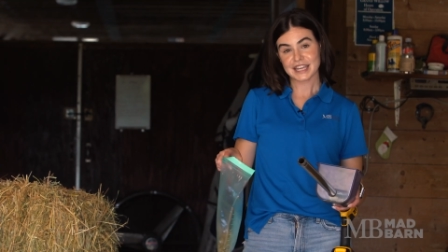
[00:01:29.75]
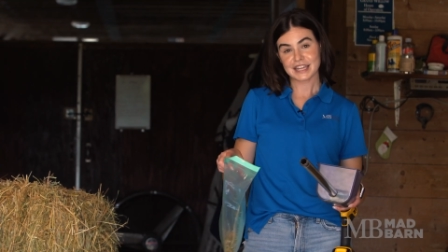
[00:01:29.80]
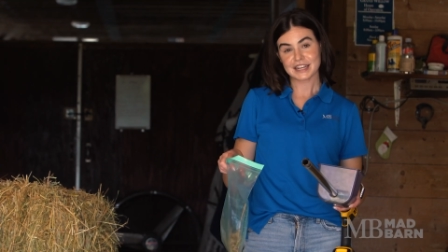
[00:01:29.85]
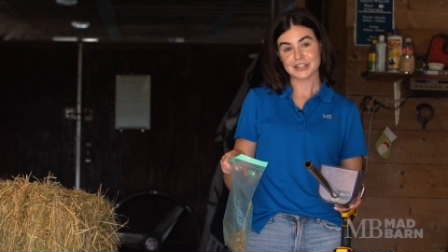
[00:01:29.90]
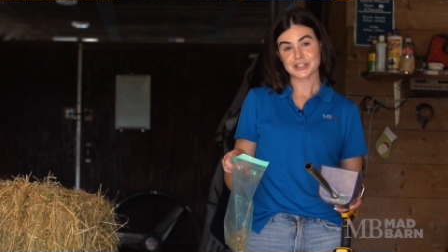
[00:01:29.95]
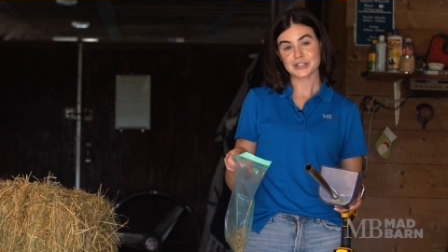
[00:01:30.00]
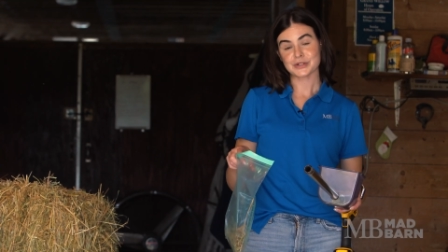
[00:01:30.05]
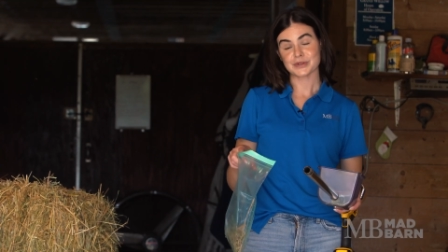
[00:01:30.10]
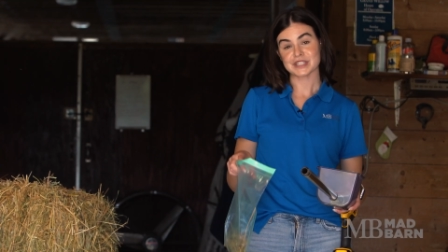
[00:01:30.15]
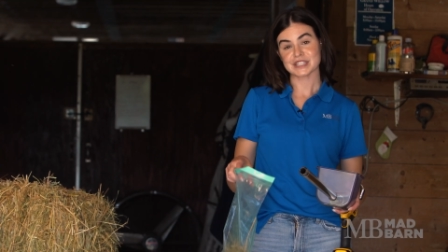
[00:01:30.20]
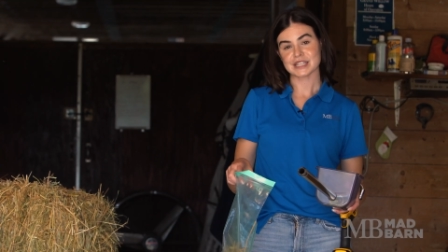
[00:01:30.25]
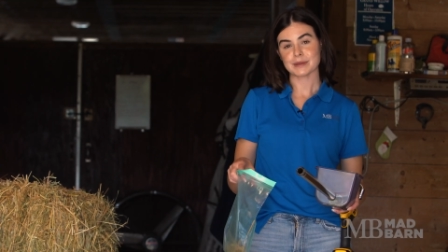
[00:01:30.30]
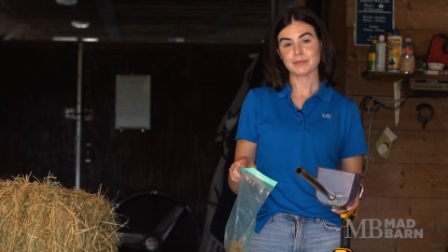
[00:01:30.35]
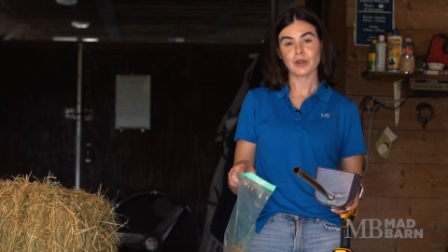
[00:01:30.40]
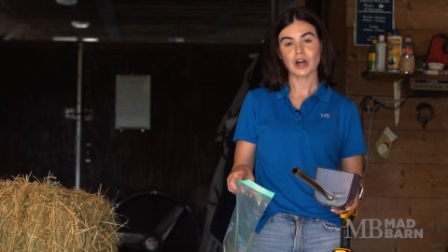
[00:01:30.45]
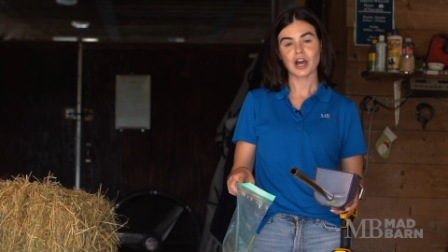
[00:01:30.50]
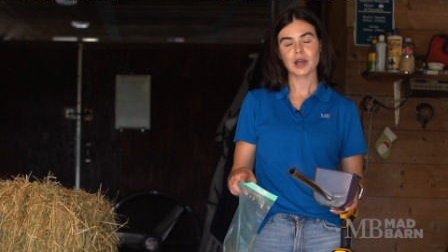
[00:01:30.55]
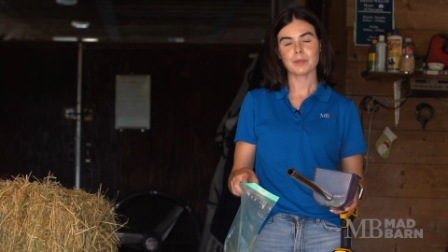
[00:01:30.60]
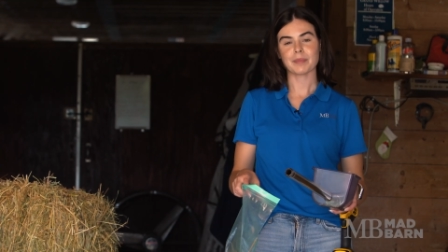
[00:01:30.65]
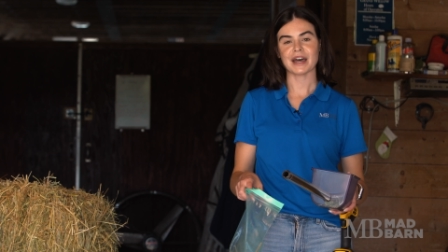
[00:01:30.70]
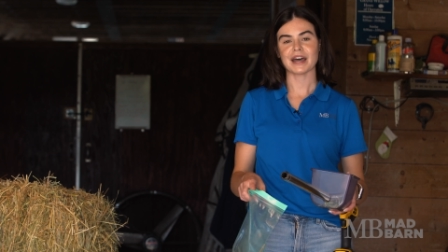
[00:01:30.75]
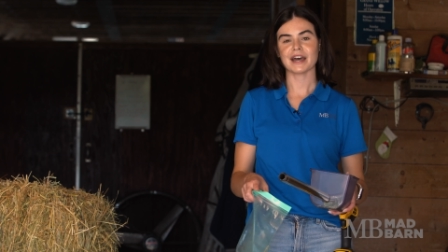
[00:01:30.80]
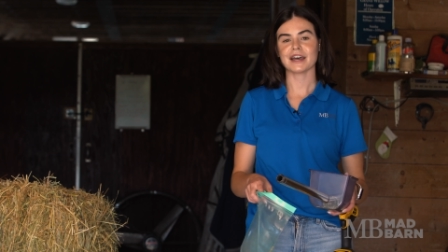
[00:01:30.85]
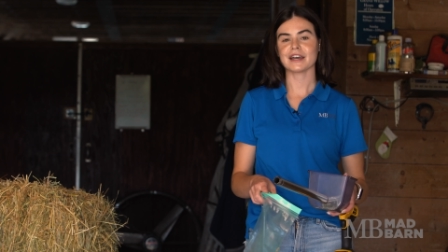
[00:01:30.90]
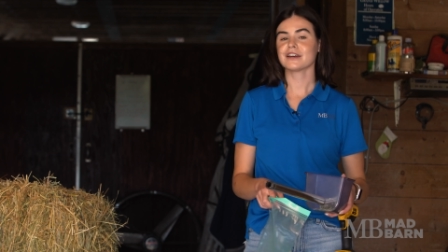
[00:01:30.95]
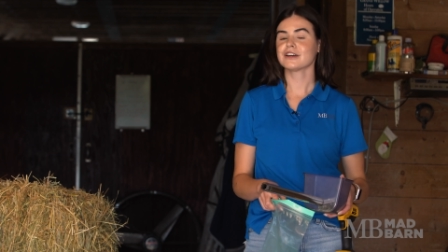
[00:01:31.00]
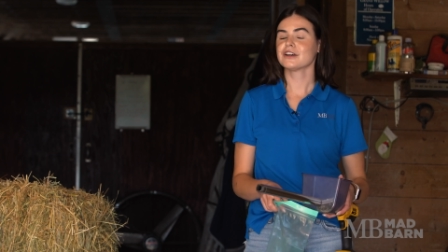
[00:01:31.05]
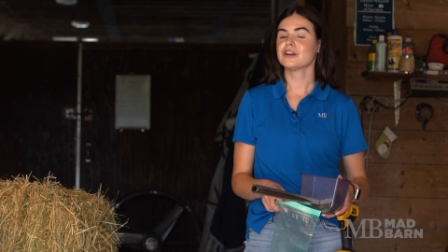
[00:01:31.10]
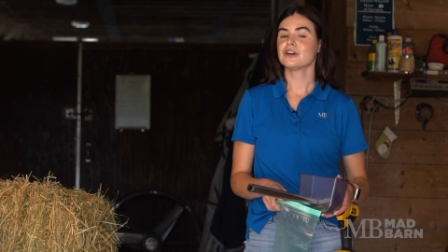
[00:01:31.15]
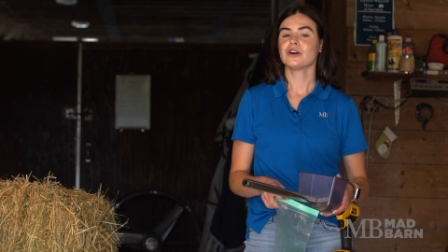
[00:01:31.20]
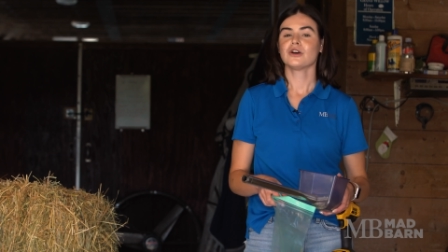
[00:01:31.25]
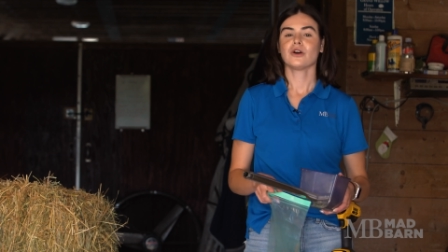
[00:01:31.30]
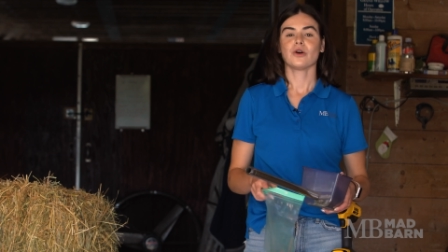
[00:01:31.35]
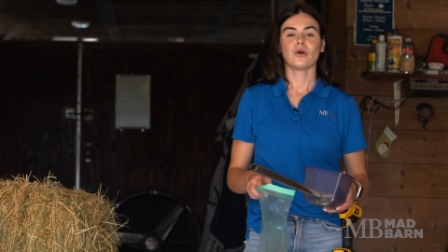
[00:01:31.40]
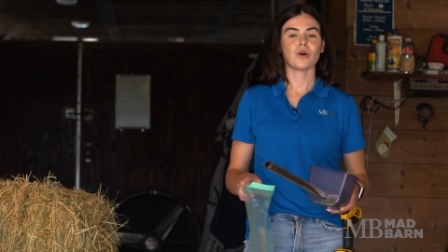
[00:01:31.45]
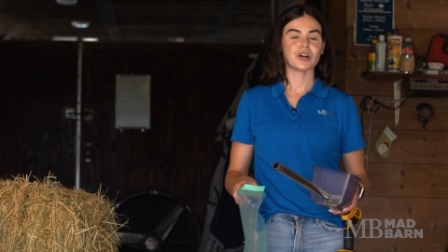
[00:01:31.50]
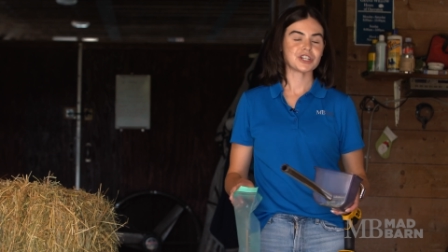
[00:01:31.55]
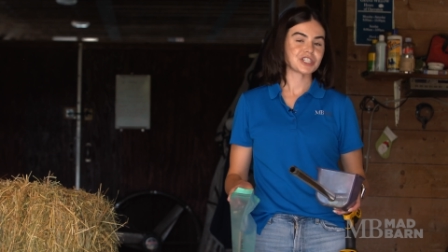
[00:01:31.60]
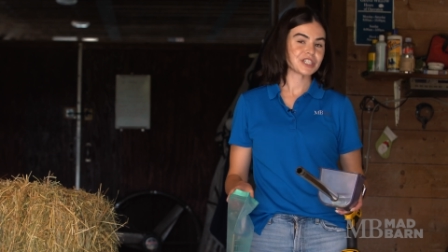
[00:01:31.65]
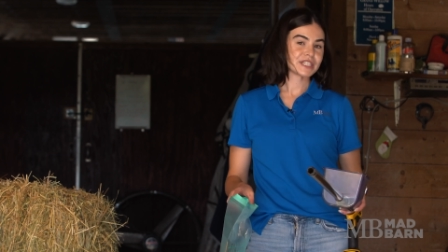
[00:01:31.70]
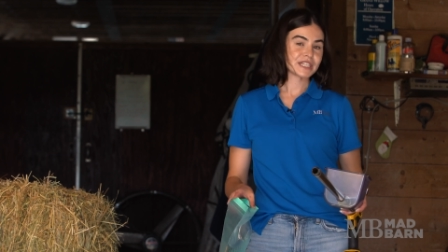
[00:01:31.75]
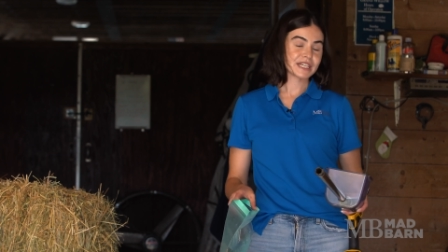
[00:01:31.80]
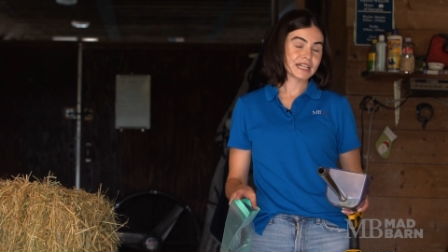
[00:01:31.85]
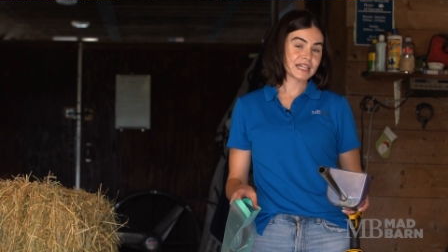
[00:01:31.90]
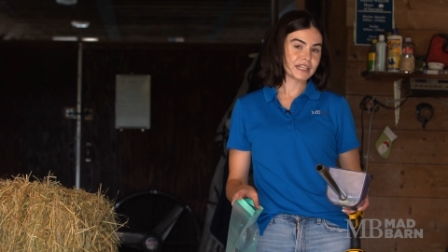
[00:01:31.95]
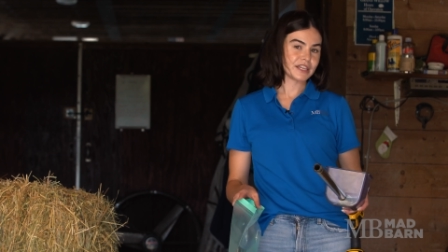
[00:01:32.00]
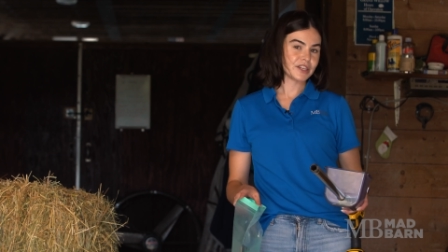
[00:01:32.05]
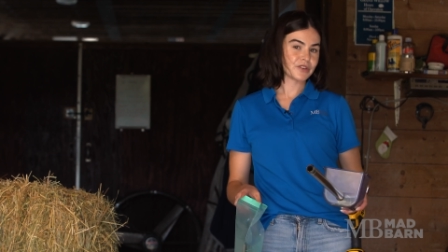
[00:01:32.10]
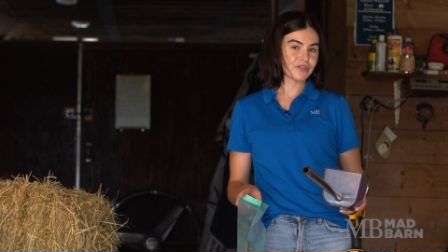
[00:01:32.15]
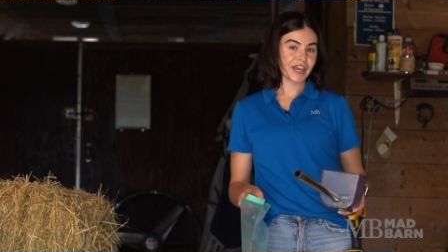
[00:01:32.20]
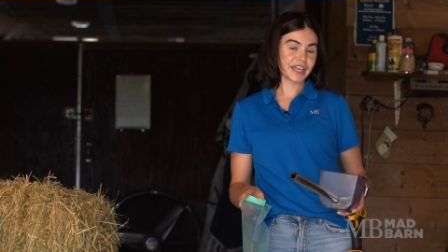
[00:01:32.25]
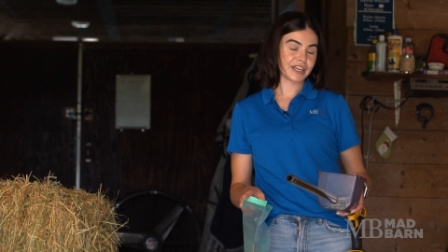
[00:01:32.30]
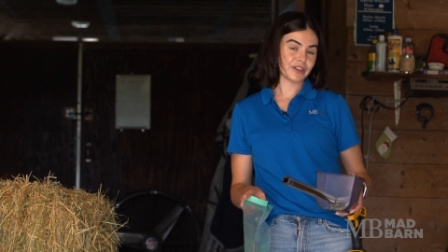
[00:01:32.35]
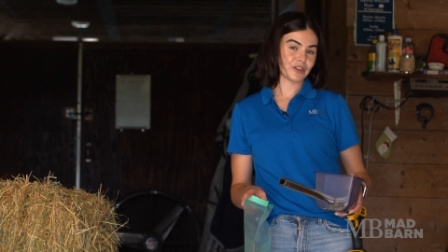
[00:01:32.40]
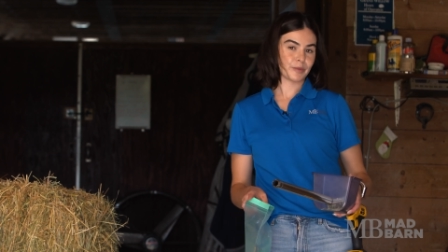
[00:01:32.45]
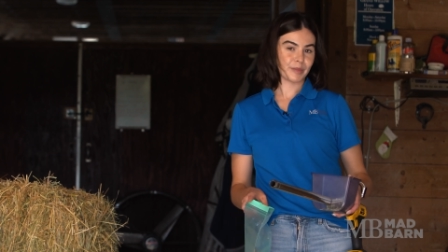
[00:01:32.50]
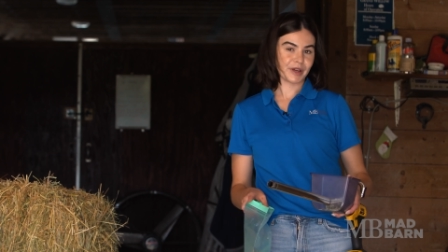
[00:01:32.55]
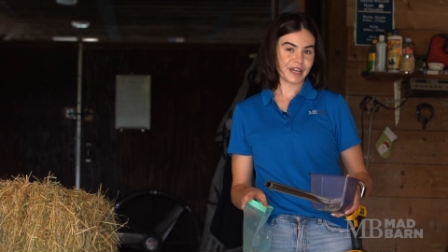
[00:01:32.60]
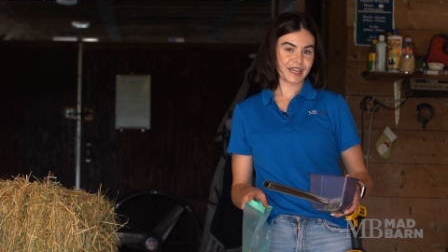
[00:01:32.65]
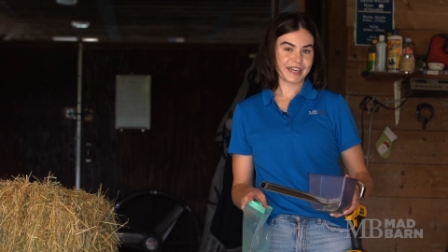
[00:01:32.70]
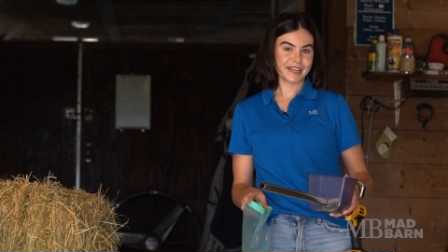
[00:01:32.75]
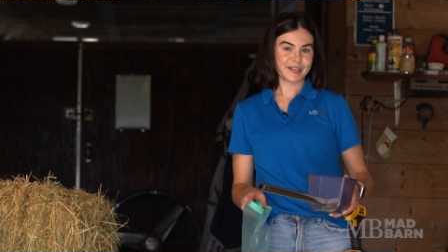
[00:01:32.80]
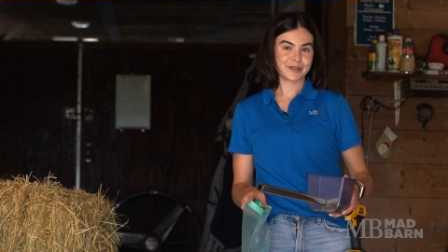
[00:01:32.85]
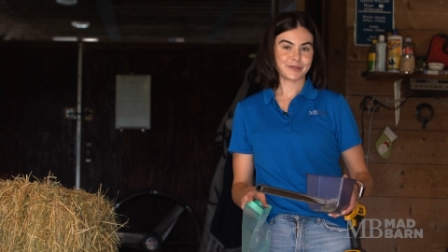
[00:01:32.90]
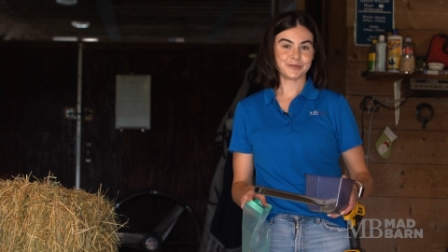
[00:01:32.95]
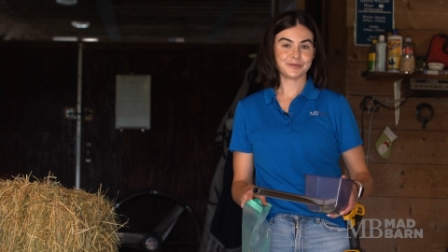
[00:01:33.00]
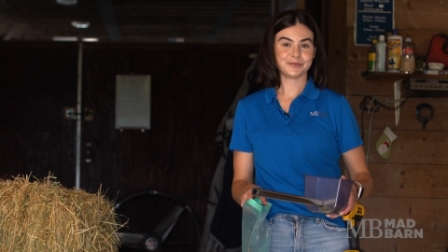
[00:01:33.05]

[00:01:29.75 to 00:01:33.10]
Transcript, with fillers: it into a Ziploc bag or just a clean regular bucket.